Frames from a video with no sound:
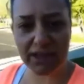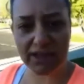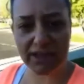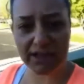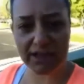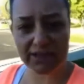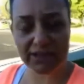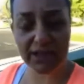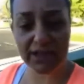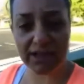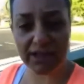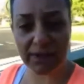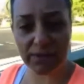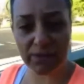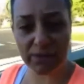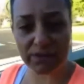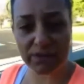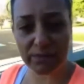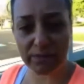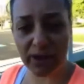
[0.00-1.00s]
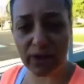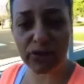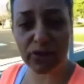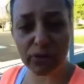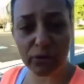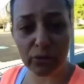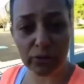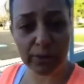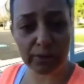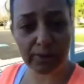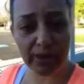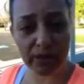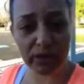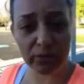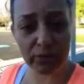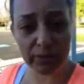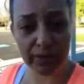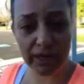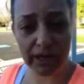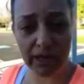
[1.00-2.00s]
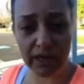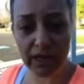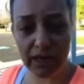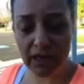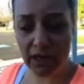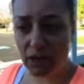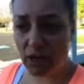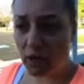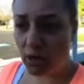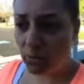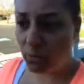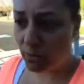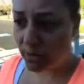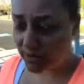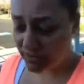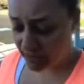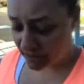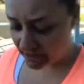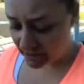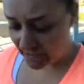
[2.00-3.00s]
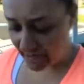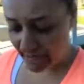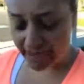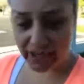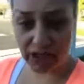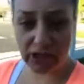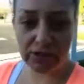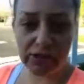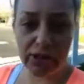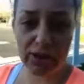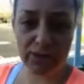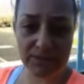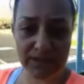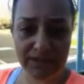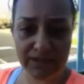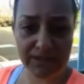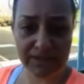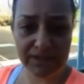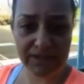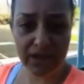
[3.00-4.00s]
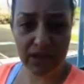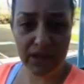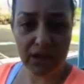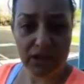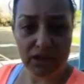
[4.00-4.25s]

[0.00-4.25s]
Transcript: And he said, It was about a three by three with it and it closes.